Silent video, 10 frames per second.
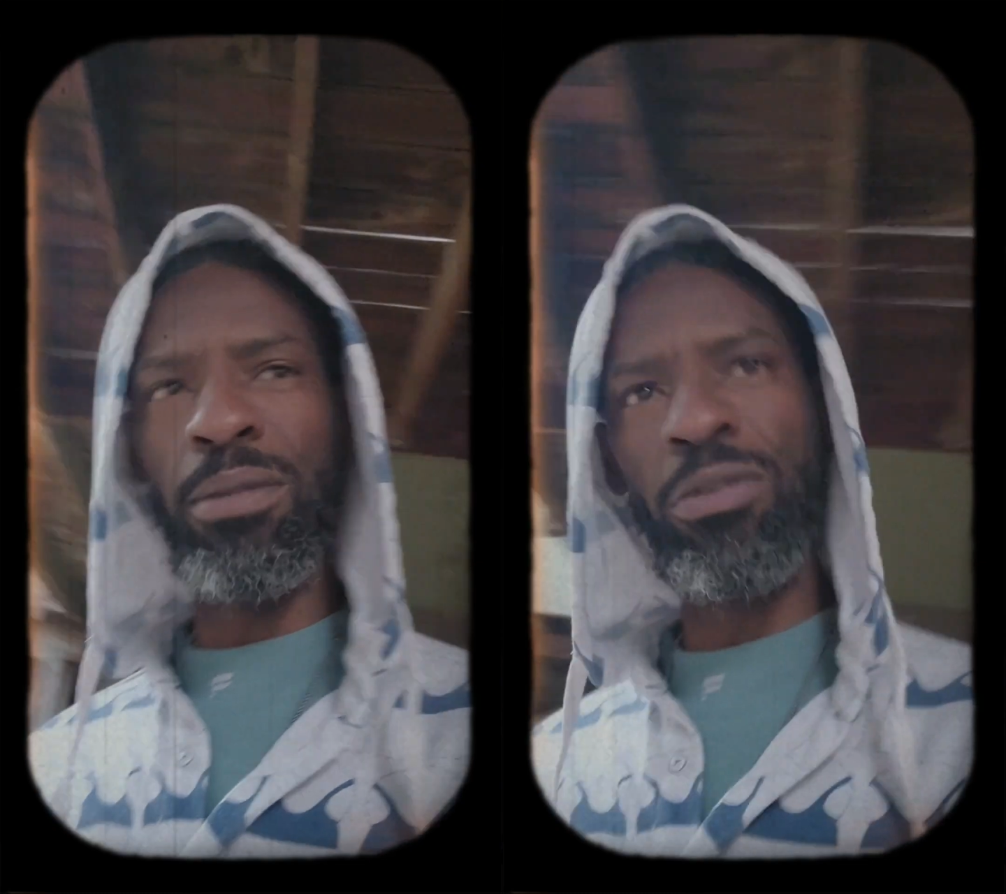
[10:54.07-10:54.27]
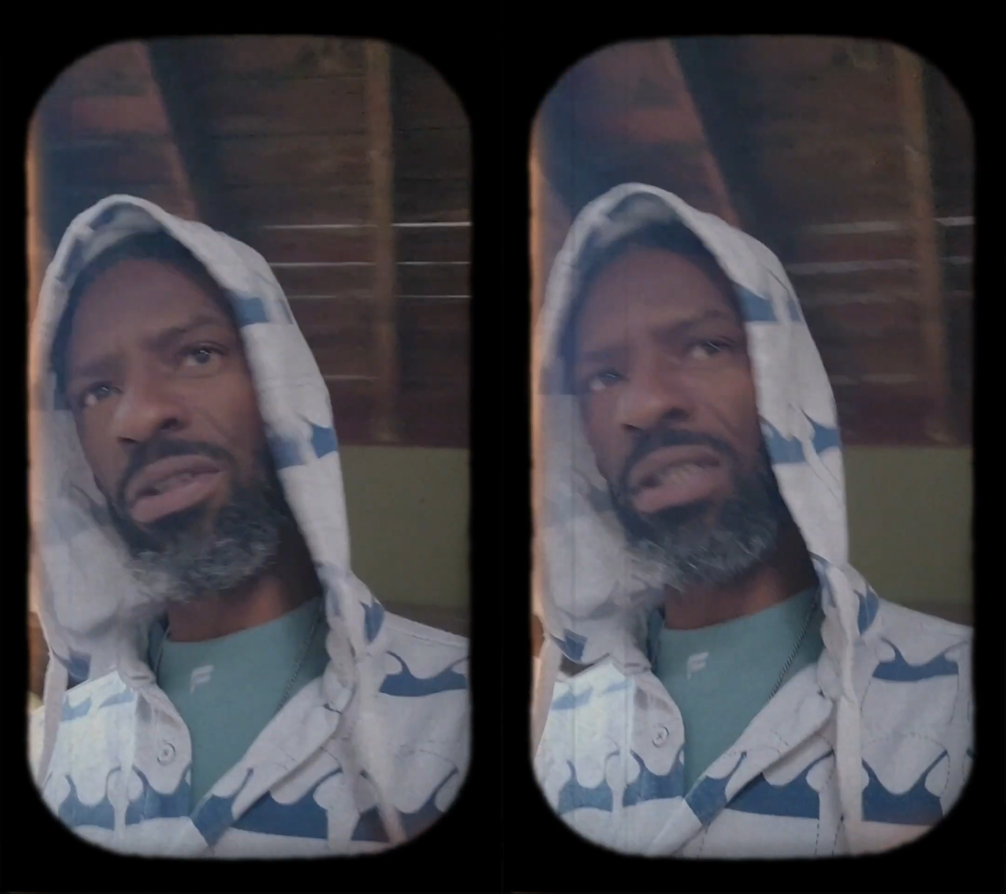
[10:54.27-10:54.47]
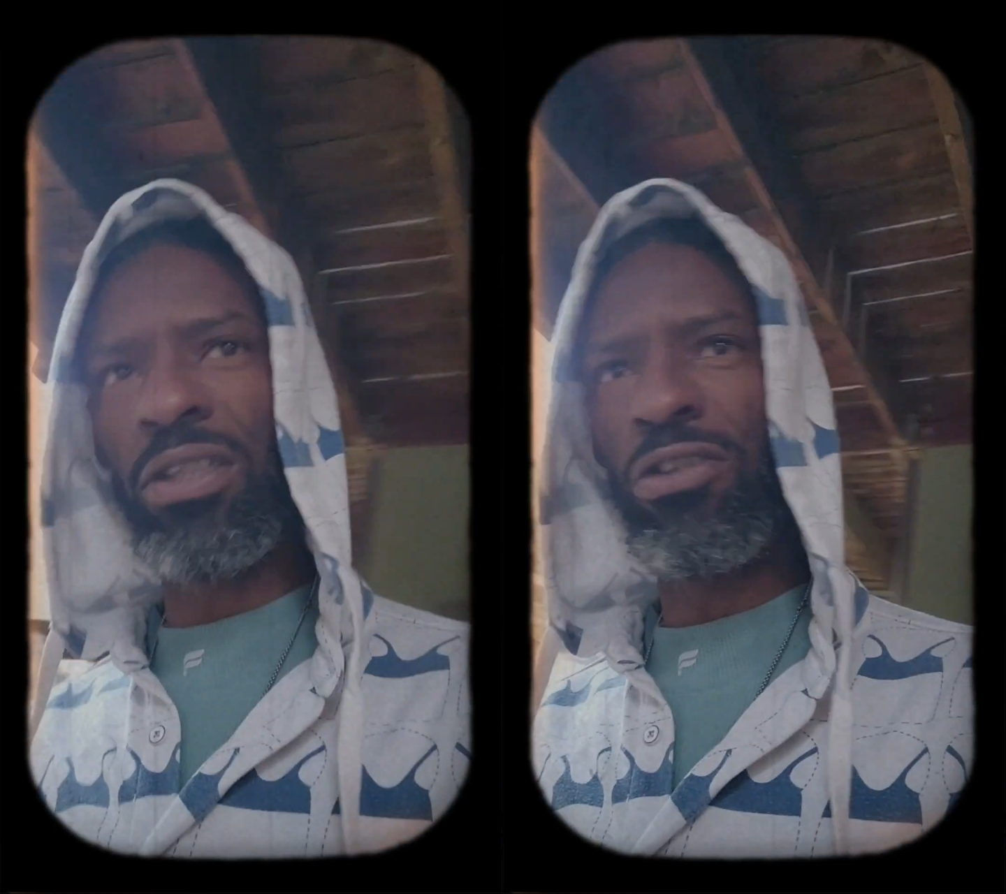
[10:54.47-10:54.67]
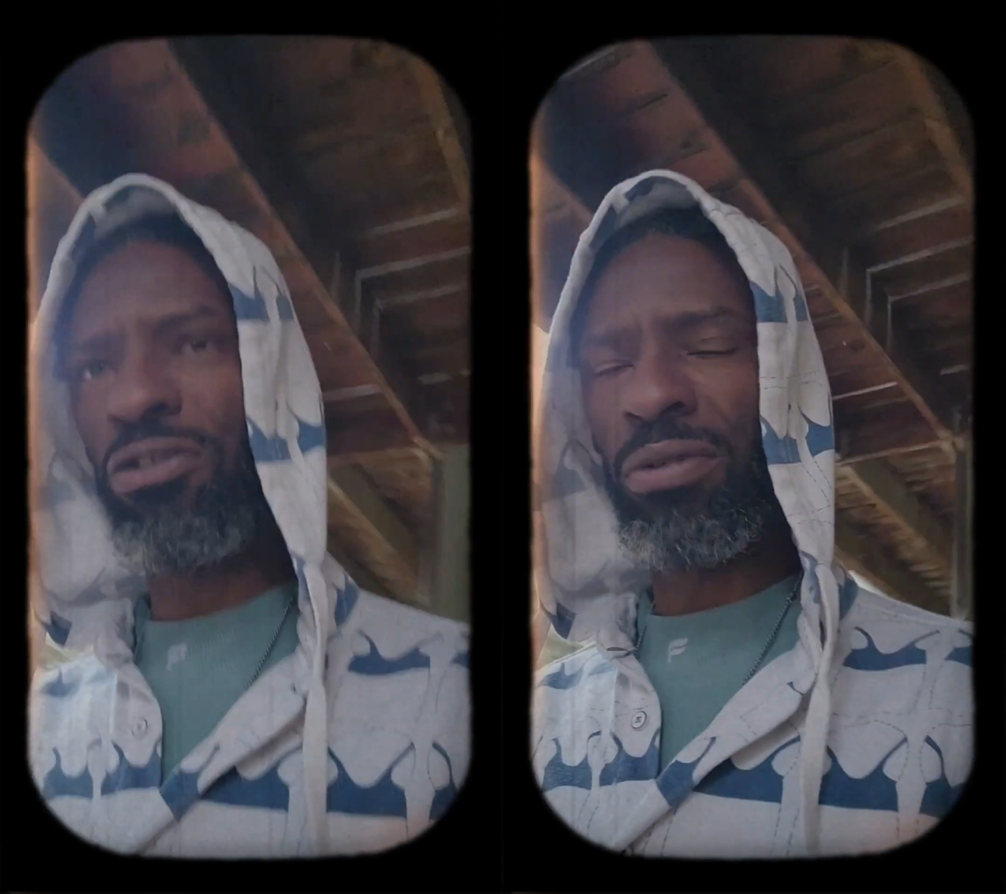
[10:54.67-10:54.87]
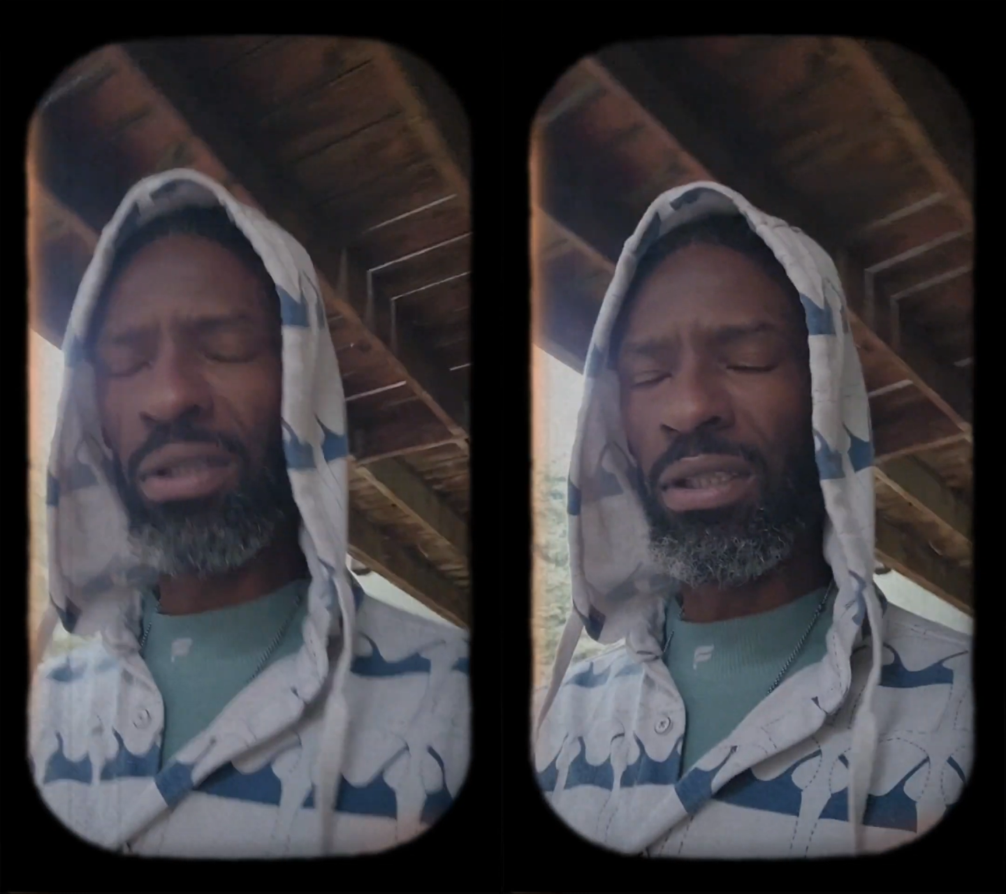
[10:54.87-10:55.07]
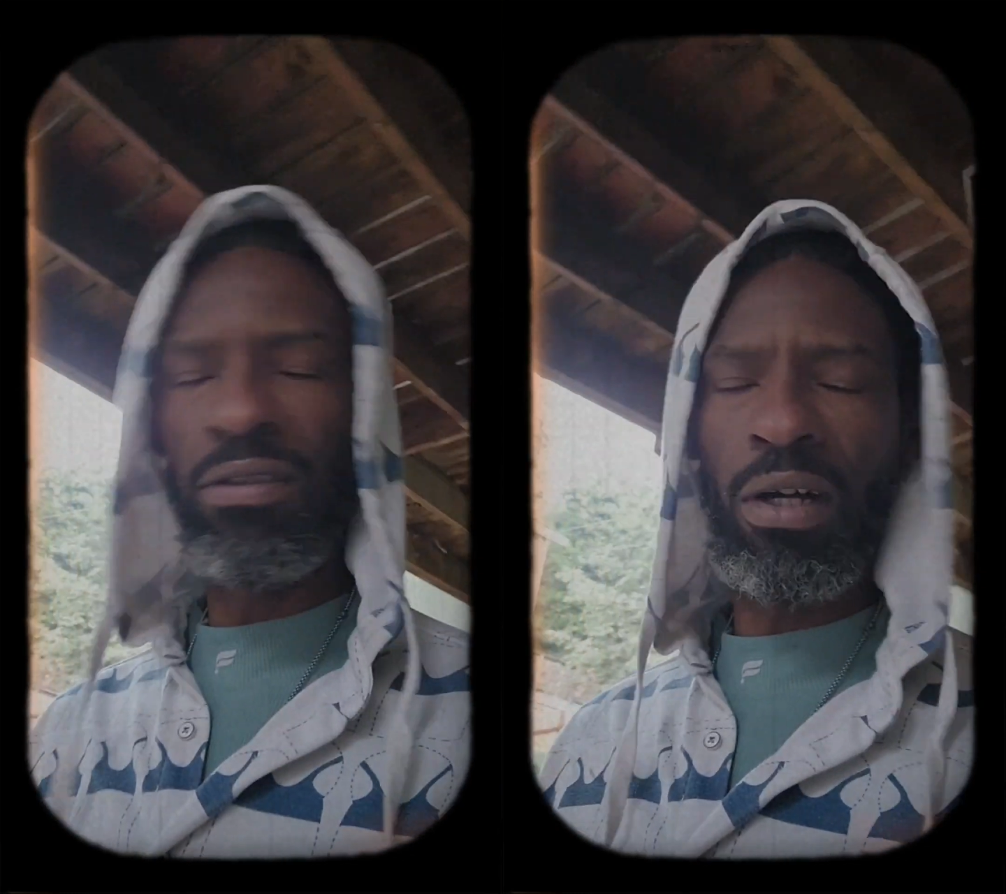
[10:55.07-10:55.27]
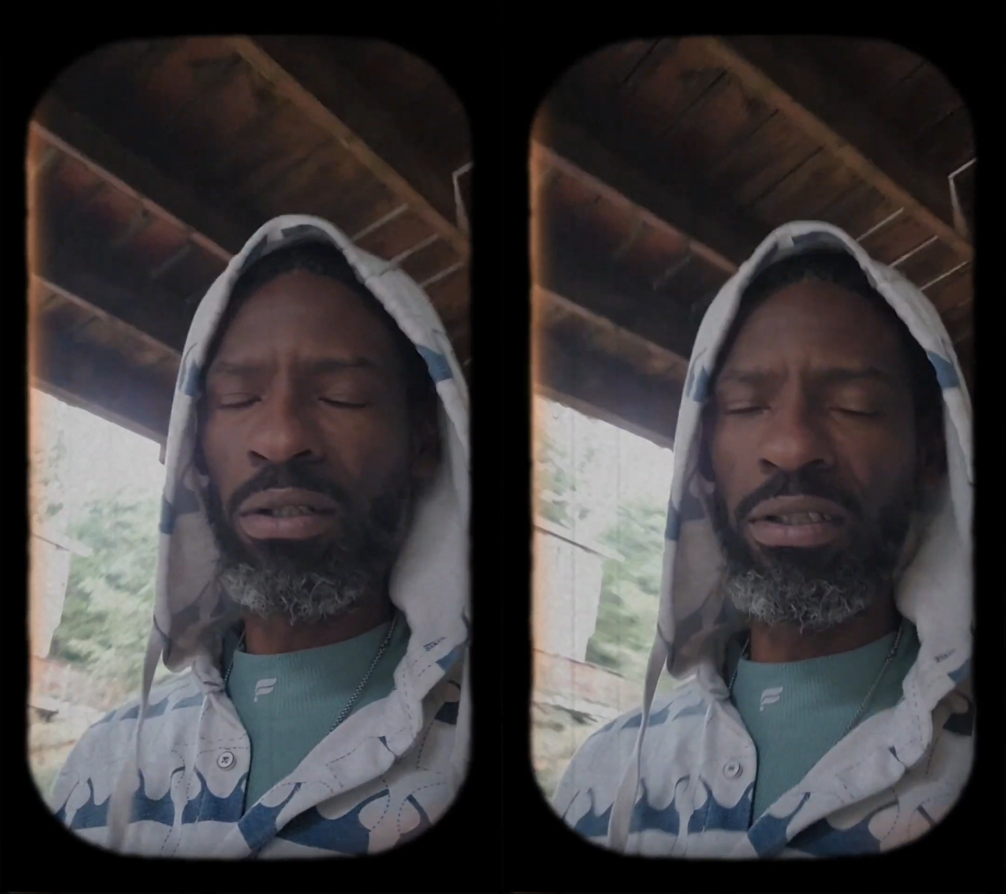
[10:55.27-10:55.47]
music industry and all